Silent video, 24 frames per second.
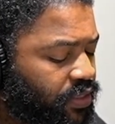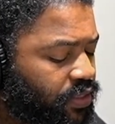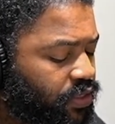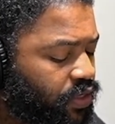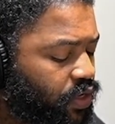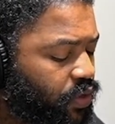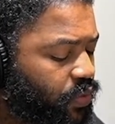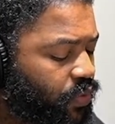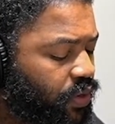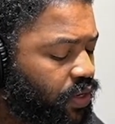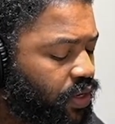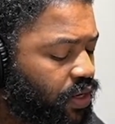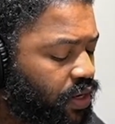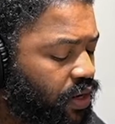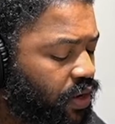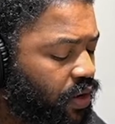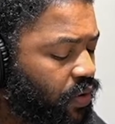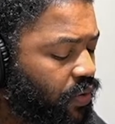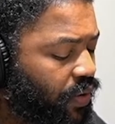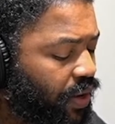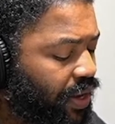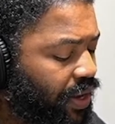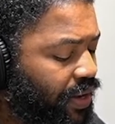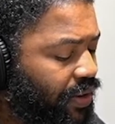So you want to
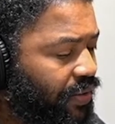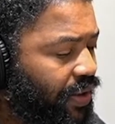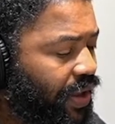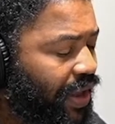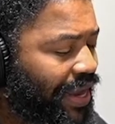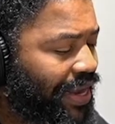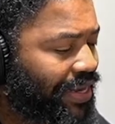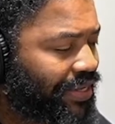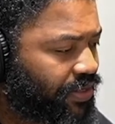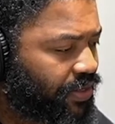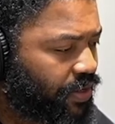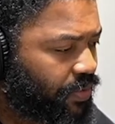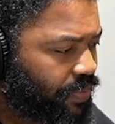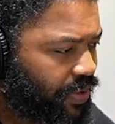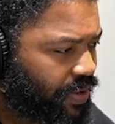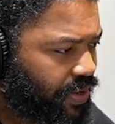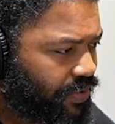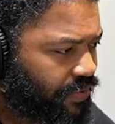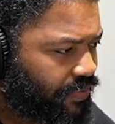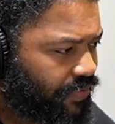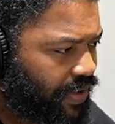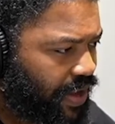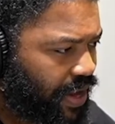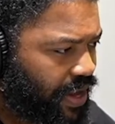know, hey, has there been a
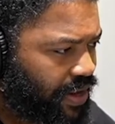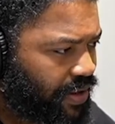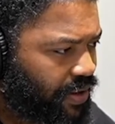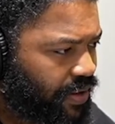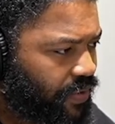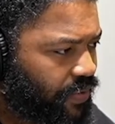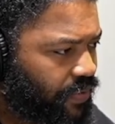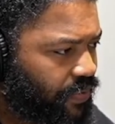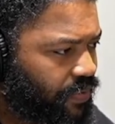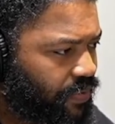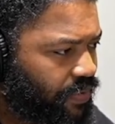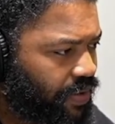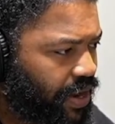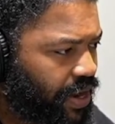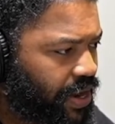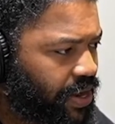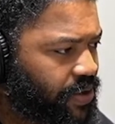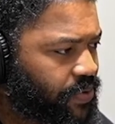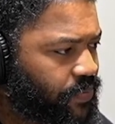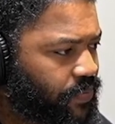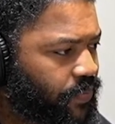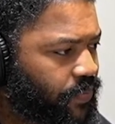fire, right?